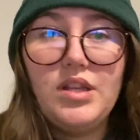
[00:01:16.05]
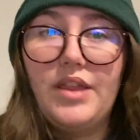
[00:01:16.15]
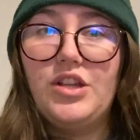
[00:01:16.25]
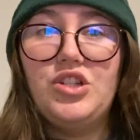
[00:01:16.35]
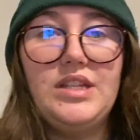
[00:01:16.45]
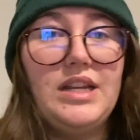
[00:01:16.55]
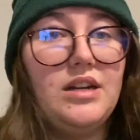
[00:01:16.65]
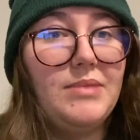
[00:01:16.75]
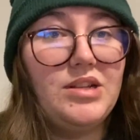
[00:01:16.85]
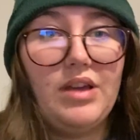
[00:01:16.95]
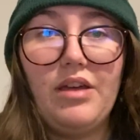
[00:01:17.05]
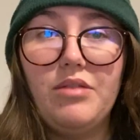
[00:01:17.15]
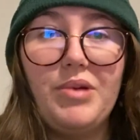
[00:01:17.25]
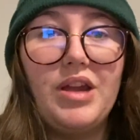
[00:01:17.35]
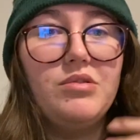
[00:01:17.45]
I think she needed a mental health
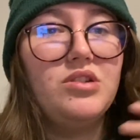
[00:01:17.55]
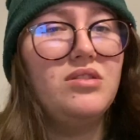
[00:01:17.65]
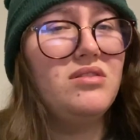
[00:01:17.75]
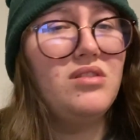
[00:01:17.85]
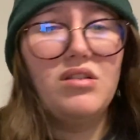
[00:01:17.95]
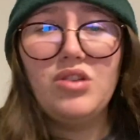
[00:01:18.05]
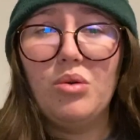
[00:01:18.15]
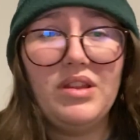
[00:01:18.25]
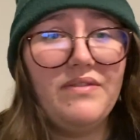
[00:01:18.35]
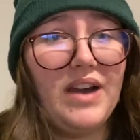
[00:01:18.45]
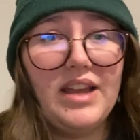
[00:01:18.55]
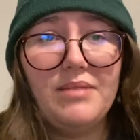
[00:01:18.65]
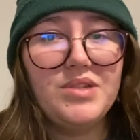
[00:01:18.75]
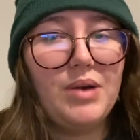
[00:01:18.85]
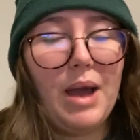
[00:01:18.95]
break, which is totally fine. I'm
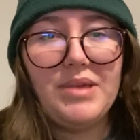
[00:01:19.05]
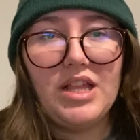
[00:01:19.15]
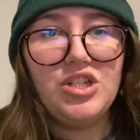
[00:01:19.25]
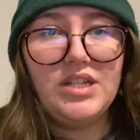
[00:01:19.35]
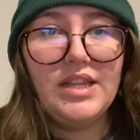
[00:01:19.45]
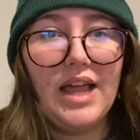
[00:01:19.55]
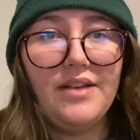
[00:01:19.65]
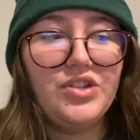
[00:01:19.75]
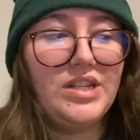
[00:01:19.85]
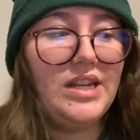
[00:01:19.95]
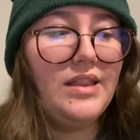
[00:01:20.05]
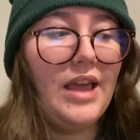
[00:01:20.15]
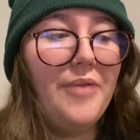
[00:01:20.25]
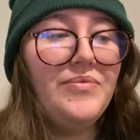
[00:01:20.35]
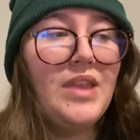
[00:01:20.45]
so happy that she did that if she needed
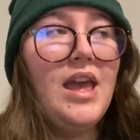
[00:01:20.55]
that.